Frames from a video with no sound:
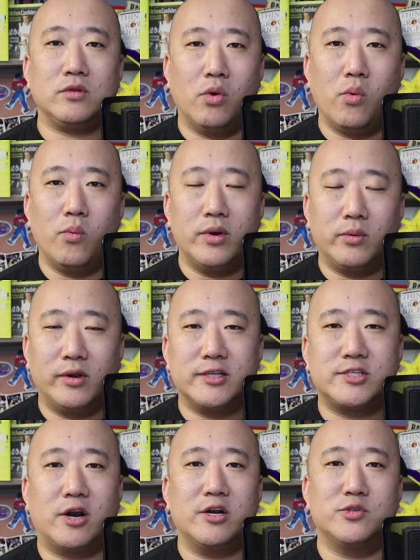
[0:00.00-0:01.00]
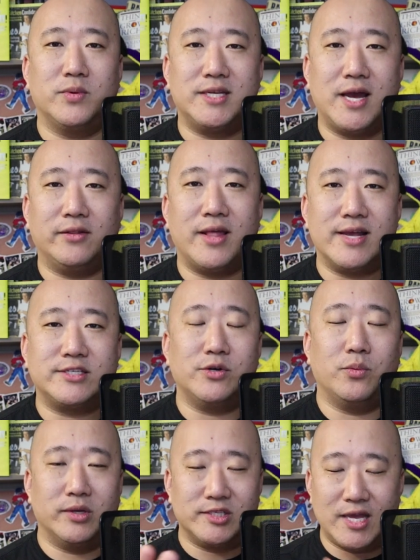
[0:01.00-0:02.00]
When one of the starters went down last
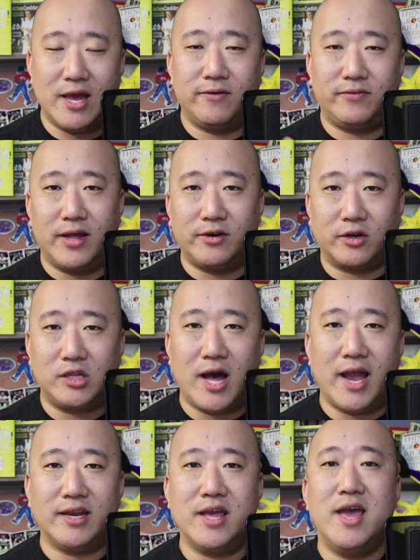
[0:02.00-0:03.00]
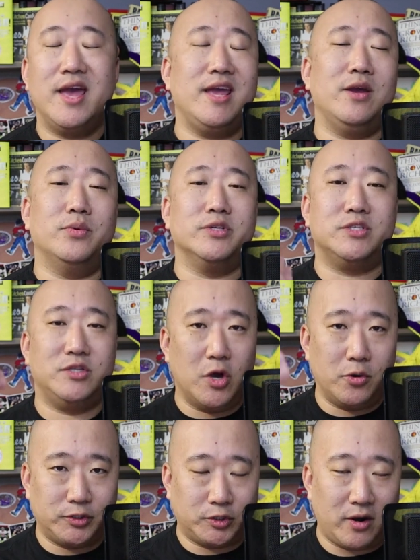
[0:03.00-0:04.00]
year was Elfline or Klein, it was
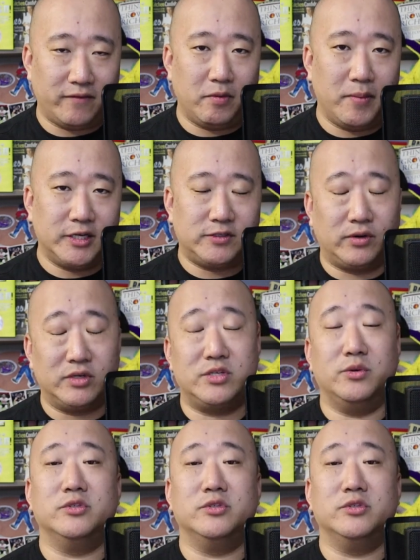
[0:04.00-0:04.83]
Dozier off the bench first.